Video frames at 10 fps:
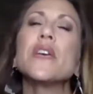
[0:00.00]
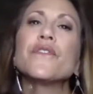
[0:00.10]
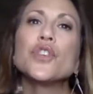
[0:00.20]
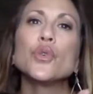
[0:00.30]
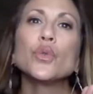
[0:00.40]

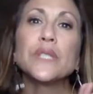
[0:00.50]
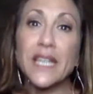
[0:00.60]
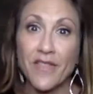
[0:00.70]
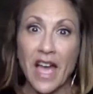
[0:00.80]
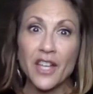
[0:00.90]
you
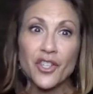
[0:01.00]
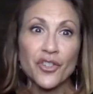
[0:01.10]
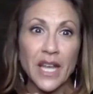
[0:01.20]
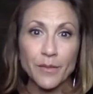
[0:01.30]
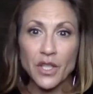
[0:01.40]
did that, your
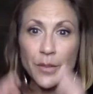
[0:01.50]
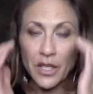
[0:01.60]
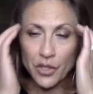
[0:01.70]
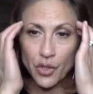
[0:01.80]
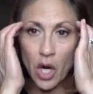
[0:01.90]
name's going to be
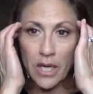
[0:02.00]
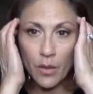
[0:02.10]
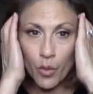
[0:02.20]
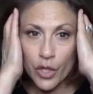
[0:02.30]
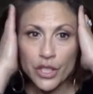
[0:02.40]
in a drawing,
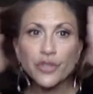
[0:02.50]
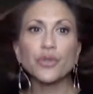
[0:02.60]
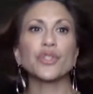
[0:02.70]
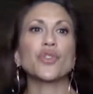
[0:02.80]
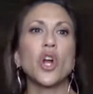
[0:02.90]
and we're going to do
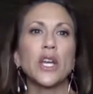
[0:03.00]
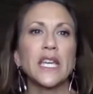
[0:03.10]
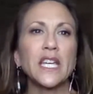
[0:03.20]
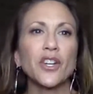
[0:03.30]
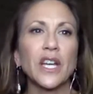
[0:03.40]
the drawing
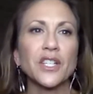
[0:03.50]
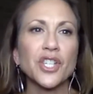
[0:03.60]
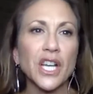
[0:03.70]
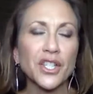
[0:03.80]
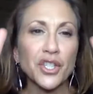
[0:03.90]
here in
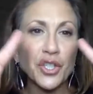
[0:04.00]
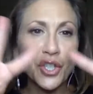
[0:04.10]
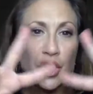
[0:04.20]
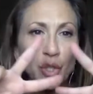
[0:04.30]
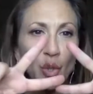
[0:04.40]
just
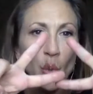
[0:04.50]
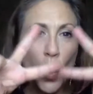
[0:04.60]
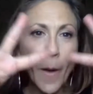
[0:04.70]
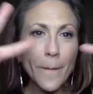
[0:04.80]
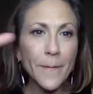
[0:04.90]

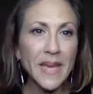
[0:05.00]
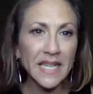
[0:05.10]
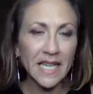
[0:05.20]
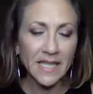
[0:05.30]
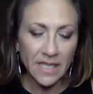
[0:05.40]
2
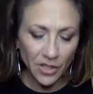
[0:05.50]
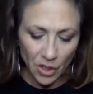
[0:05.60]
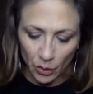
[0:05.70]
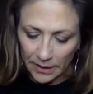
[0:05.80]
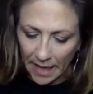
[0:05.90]
minutes.
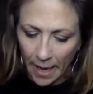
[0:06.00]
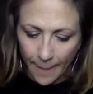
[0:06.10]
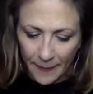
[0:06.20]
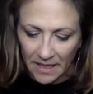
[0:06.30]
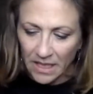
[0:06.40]
So let
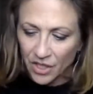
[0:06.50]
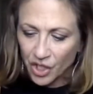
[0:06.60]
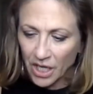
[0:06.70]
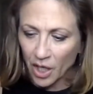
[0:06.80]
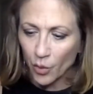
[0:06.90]
me
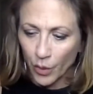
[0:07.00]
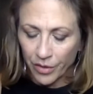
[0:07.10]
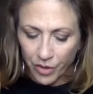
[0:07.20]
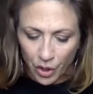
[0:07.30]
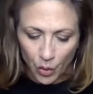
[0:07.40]
share
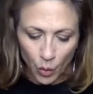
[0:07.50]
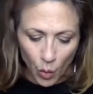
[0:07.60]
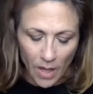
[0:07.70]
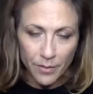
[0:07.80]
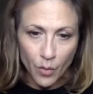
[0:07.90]
with you
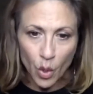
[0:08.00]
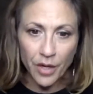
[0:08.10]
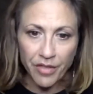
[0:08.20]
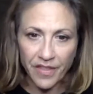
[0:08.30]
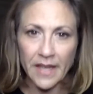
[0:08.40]
one
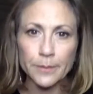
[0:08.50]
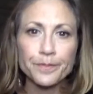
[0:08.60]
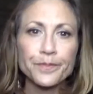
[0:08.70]
more thing.